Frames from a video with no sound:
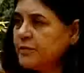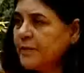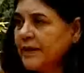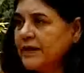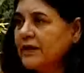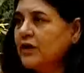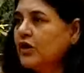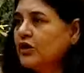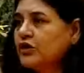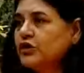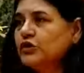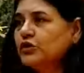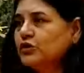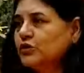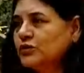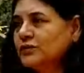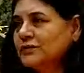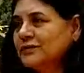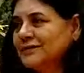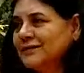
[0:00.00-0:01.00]
depending on
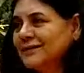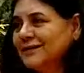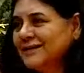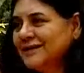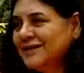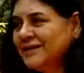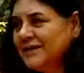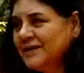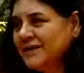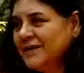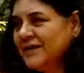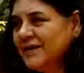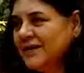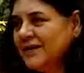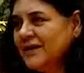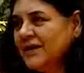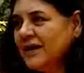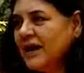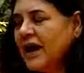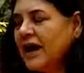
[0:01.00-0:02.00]
you.
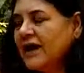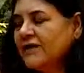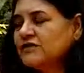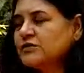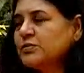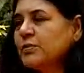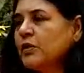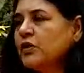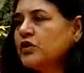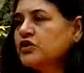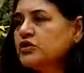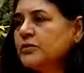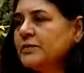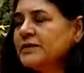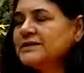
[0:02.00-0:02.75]
I've spoken to